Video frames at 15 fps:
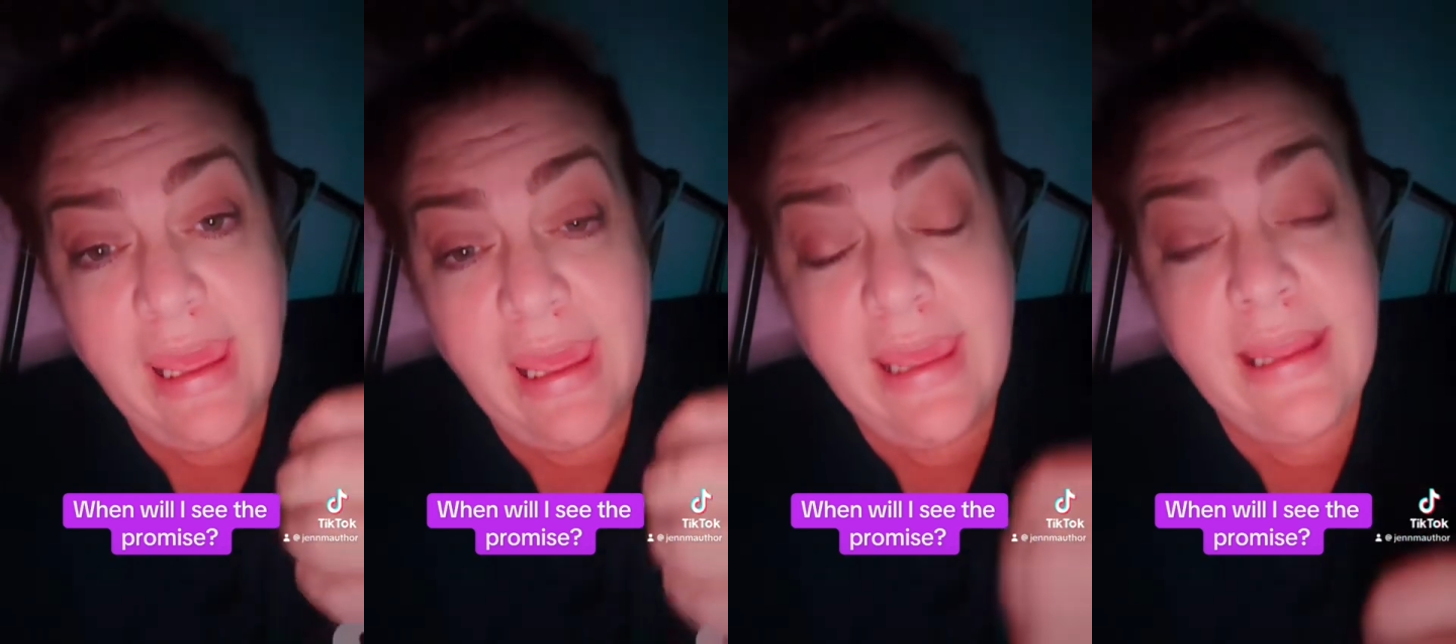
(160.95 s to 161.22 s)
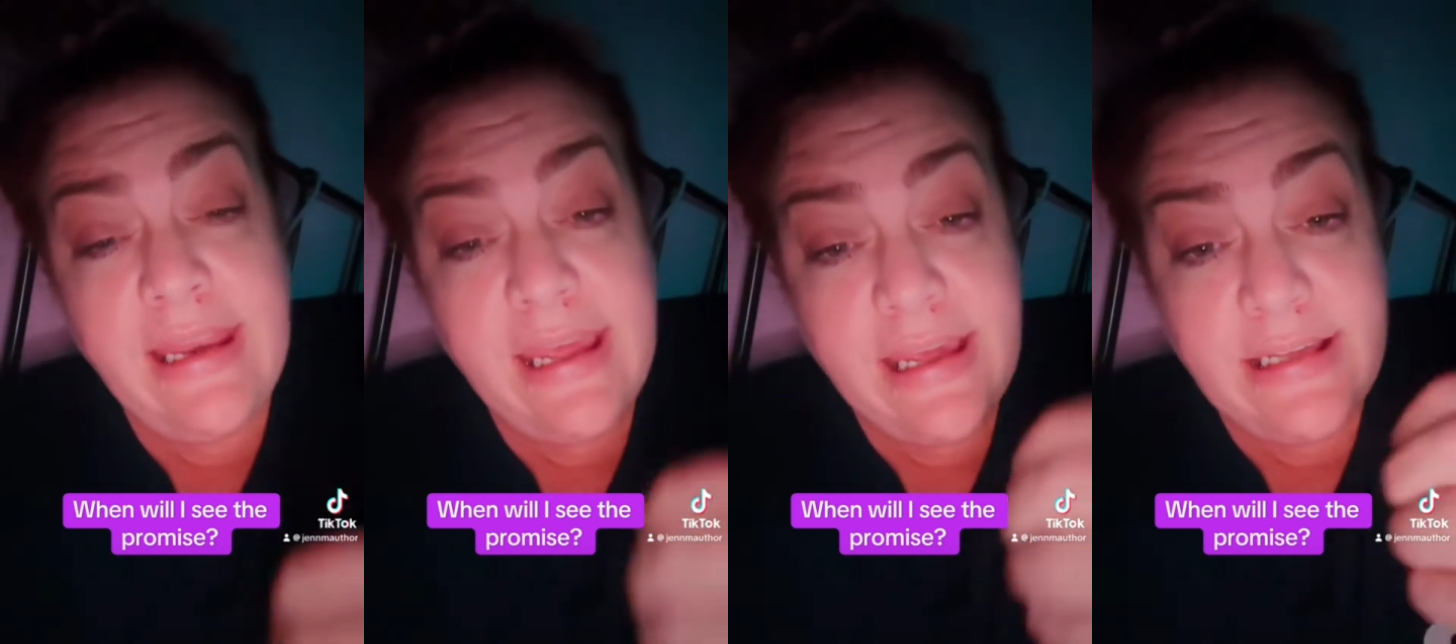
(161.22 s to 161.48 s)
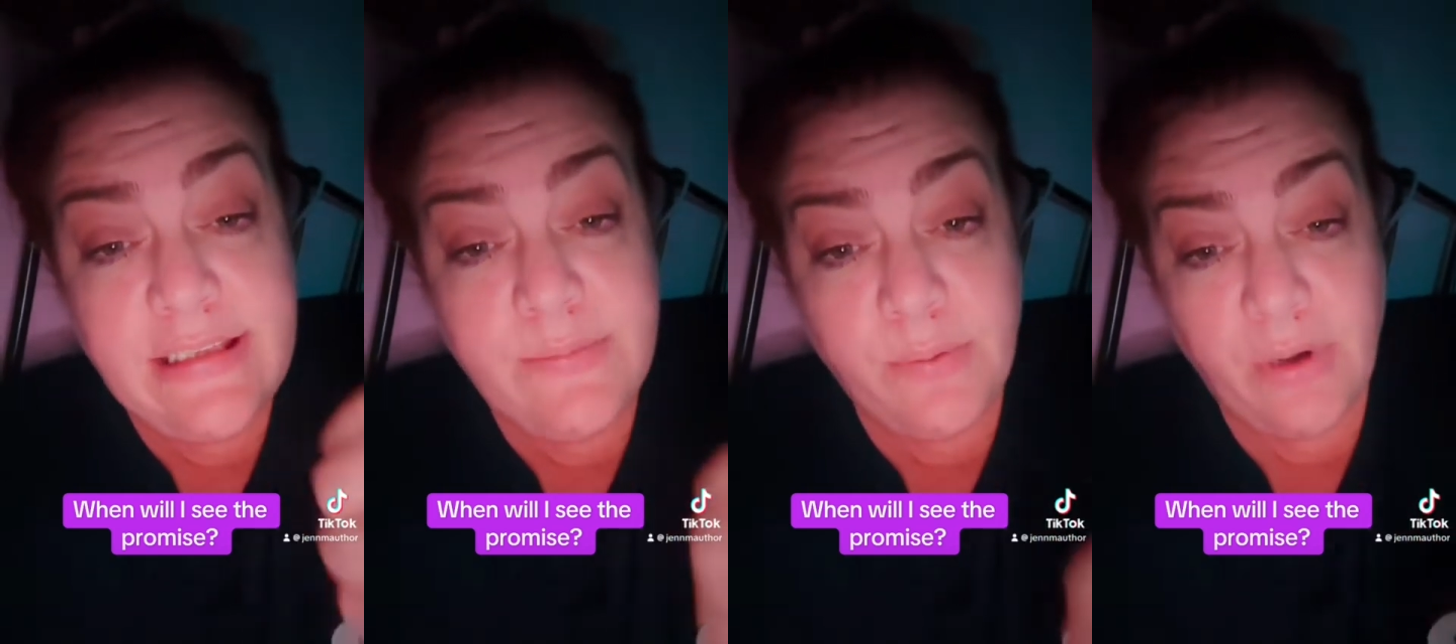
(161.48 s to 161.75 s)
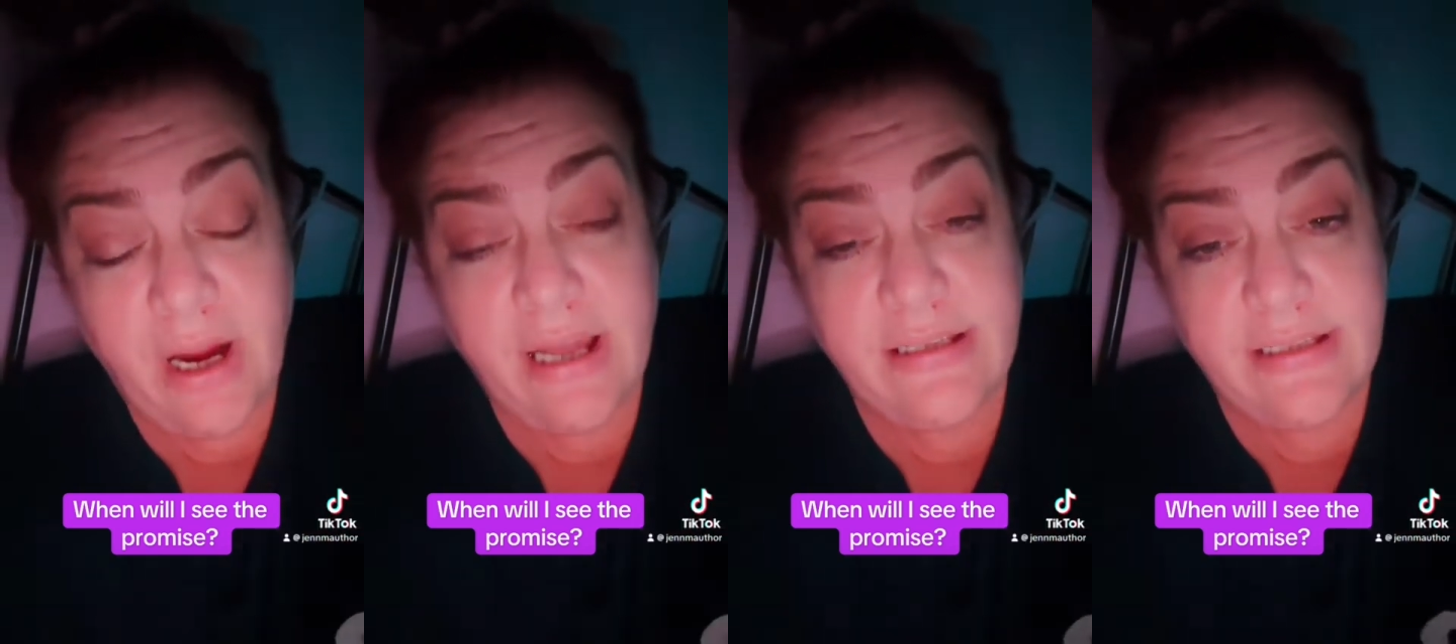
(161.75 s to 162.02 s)
In his
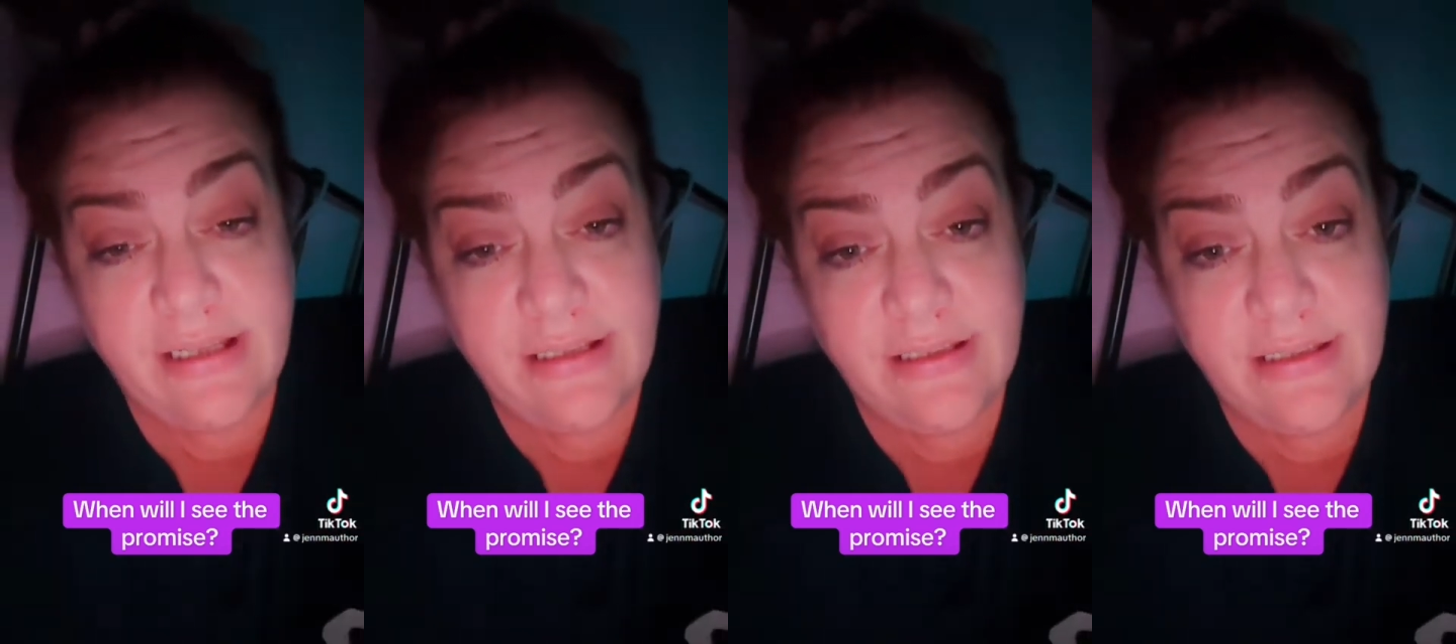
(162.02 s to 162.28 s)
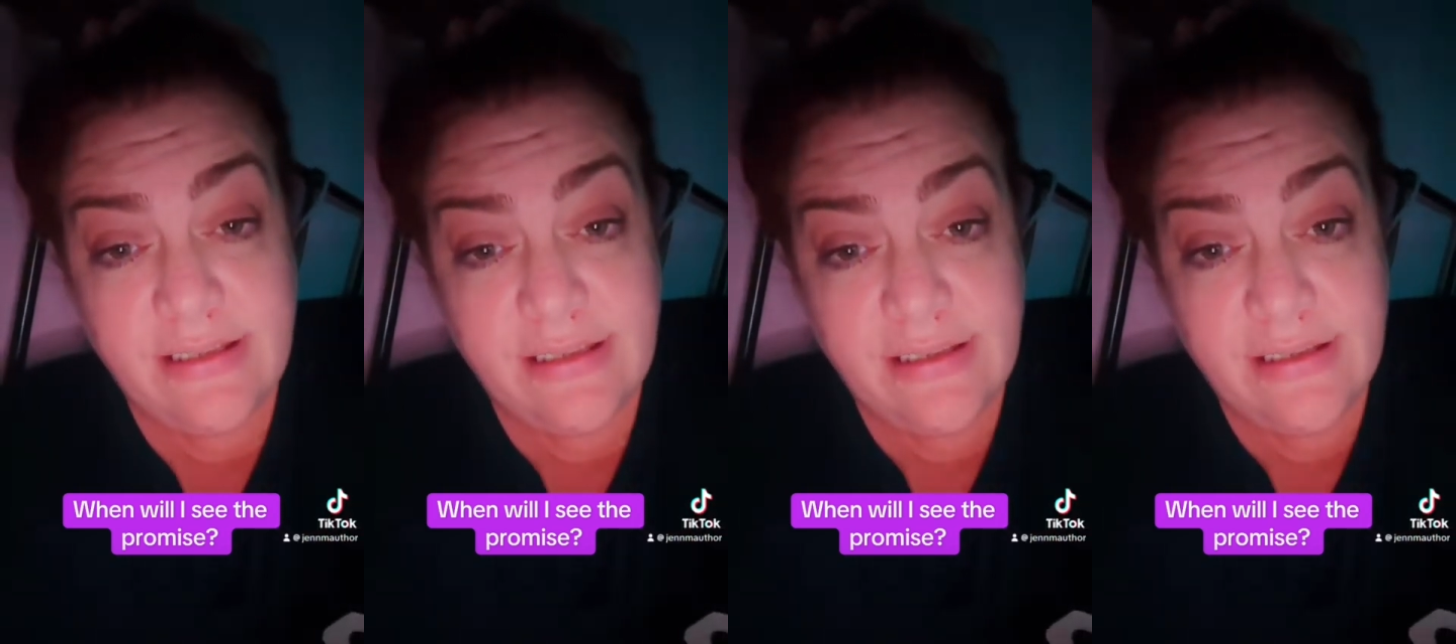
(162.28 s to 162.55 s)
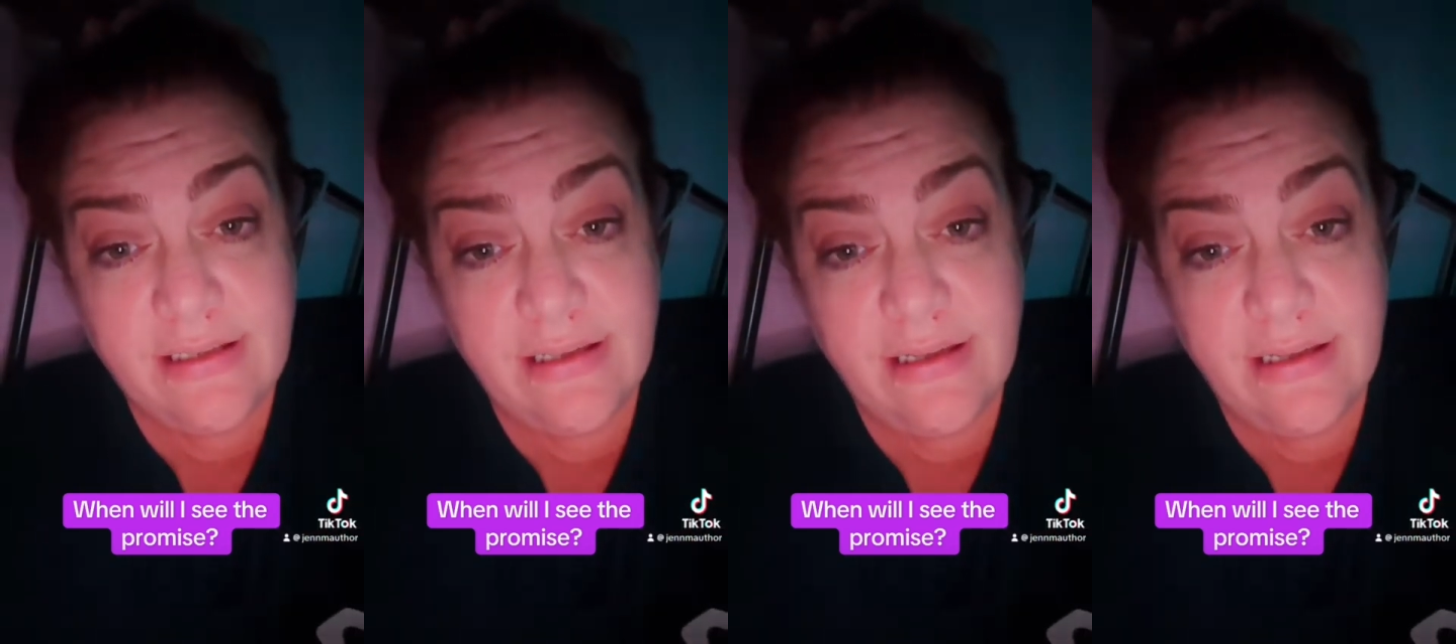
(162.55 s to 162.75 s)
presence,